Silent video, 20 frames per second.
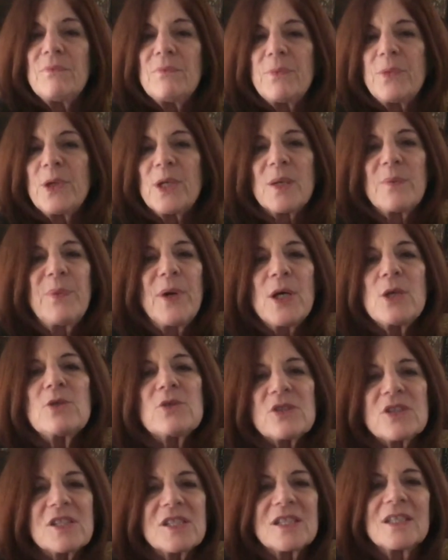put a
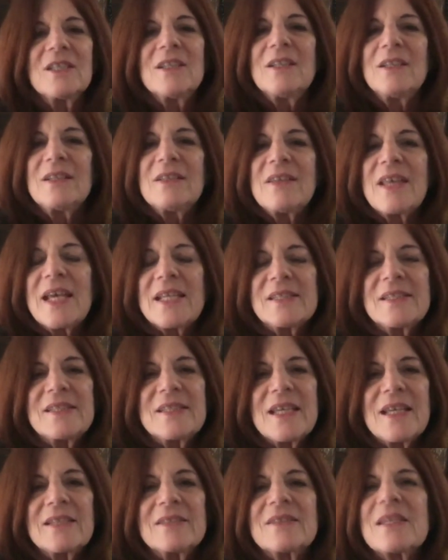post that
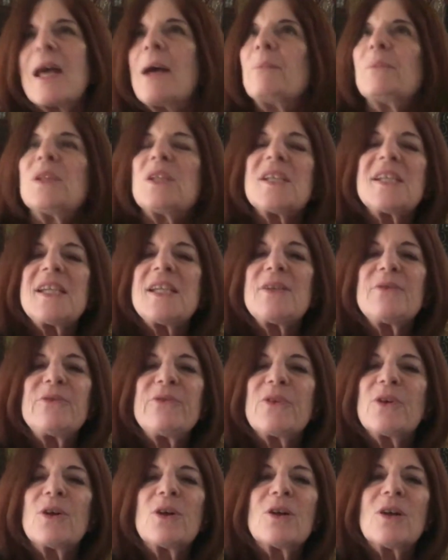says, I'm looking
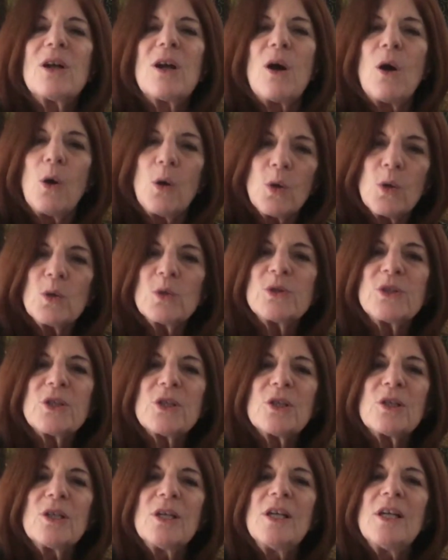for
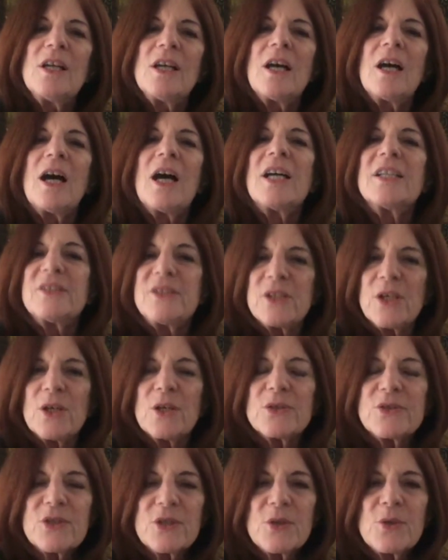older
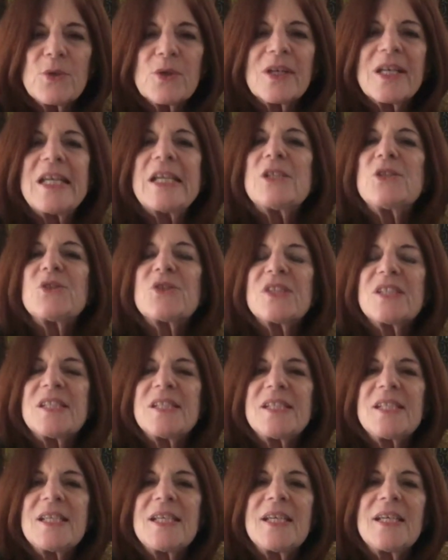adults who are
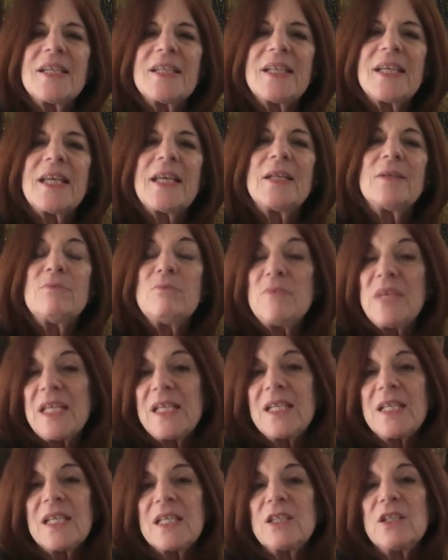interested in
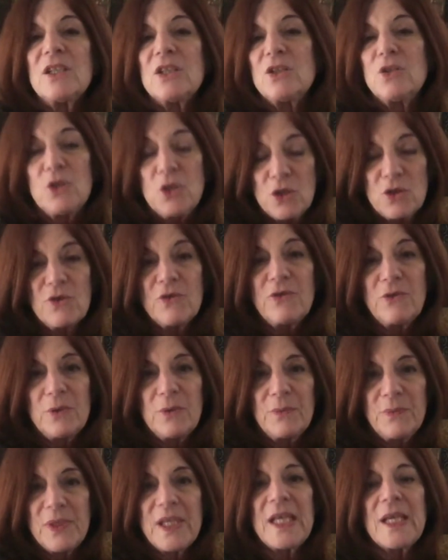meeting new
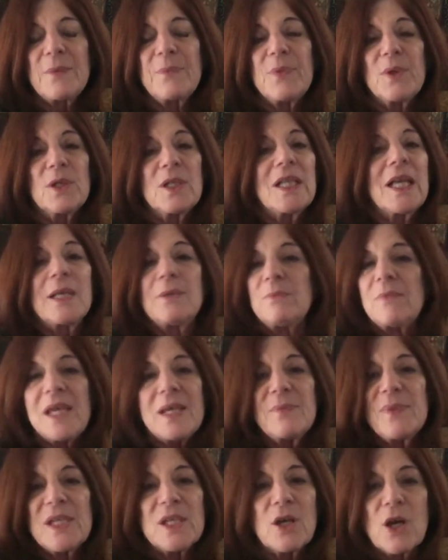people and
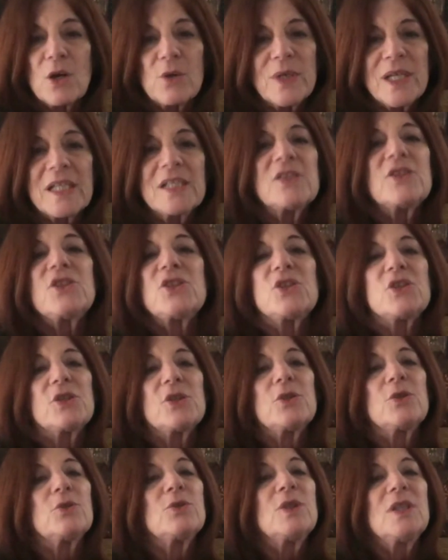maybe going
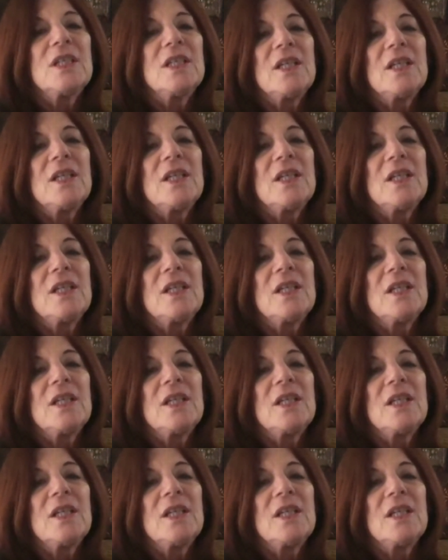to